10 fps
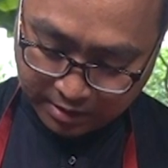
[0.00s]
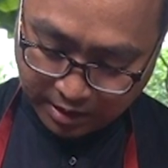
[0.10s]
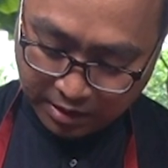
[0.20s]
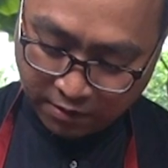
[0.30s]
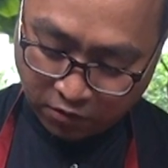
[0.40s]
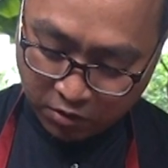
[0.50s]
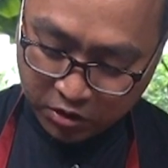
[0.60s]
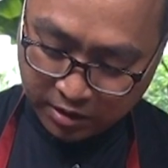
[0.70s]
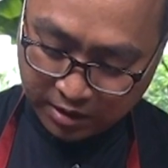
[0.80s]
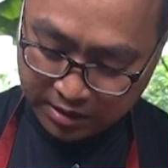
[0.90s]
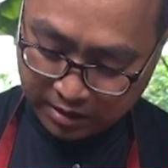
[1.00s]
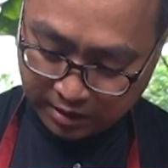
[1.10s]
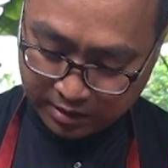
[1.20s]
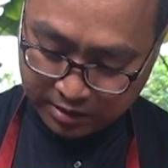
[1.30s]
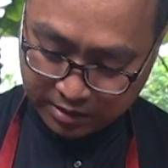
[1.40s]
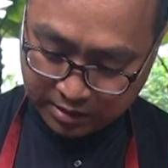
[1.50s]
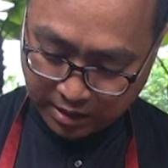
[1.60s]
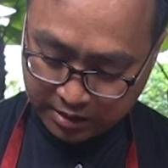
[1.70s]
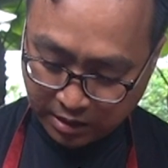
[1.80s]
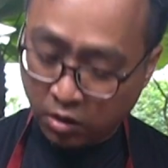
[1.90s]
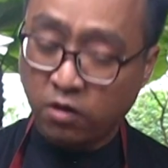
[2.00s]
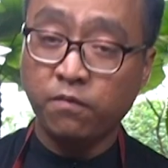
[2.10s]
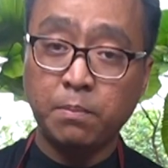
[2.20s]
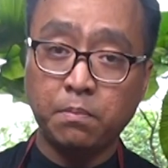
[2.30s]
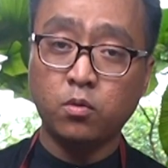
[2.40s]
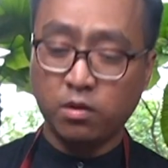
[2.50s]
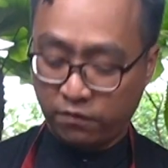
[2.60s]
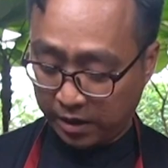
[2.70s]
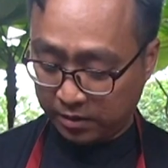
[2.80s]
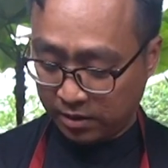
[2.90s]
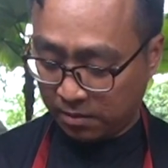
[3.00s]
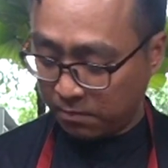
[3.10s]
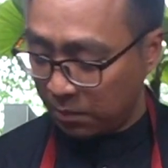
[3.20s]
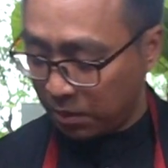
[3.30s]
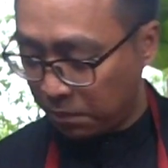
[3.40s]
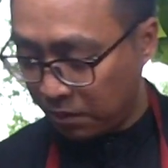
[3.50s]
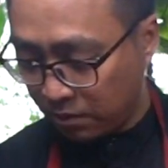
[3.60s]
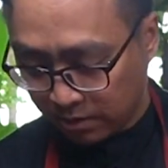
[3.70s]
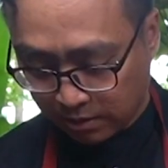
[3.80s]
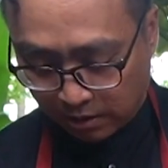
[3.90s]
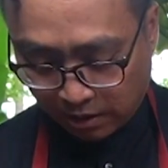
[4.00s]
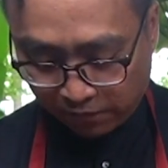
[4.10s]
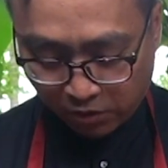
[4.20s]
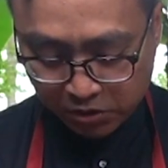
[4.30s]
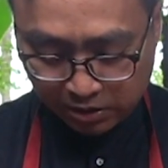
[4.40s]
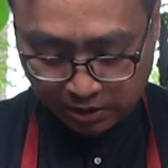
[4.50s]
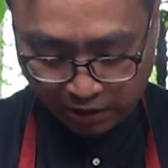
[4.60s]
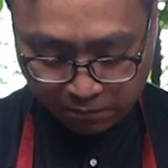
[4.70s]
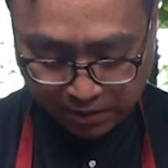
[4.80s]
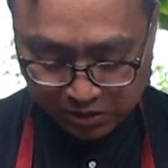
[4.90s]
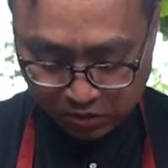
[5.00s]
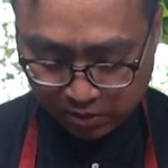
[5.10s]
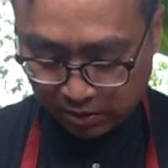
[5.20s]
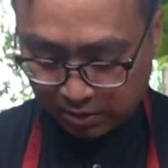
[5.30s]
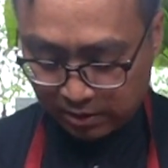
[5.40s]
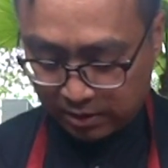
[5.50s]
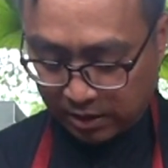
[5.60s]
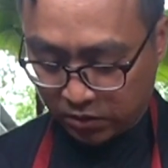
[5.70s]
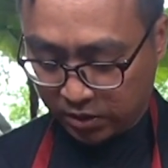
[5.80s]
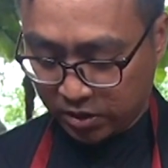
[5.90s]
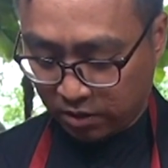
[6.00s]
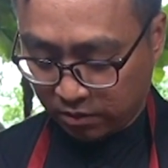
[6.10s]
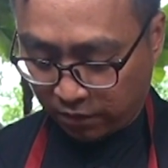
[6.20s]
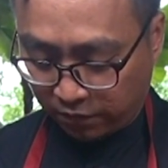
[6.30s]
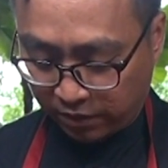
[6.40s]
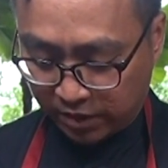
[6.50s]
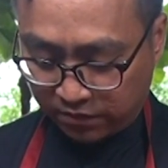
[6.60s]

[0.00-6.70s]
As unfortunate as it is, yes, a lot of people were affected and many people unfortunately have passed on as a result of this